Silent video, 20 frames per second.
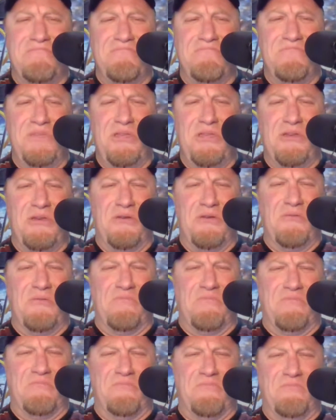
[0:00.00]
you
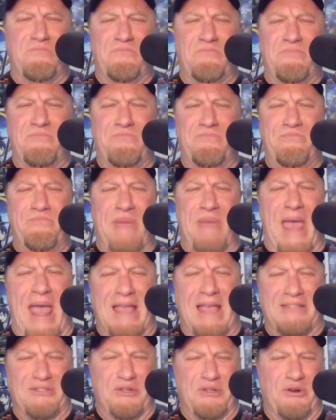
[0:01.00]

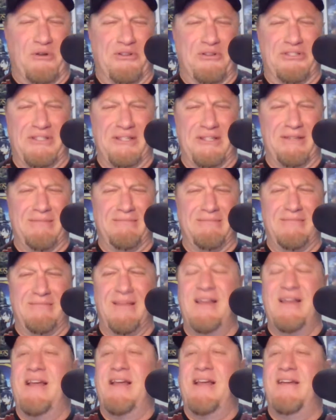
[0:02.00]
bastards.
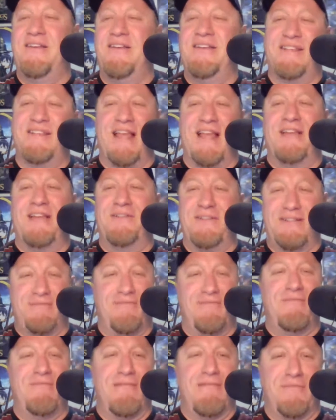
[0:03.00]
I
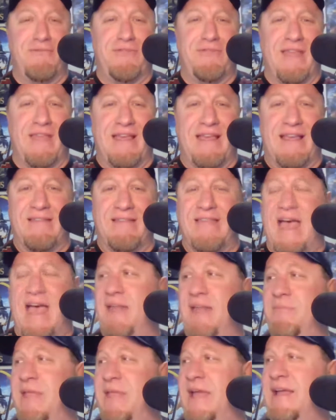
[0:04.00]
just remember thinking
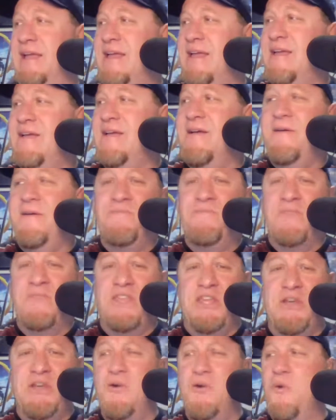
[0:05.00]
that. I'm like,
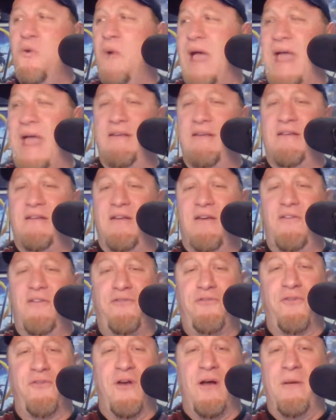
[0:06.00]
you went
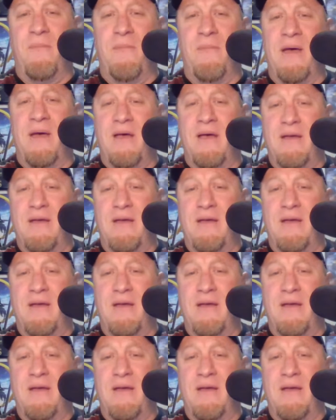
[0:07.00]
from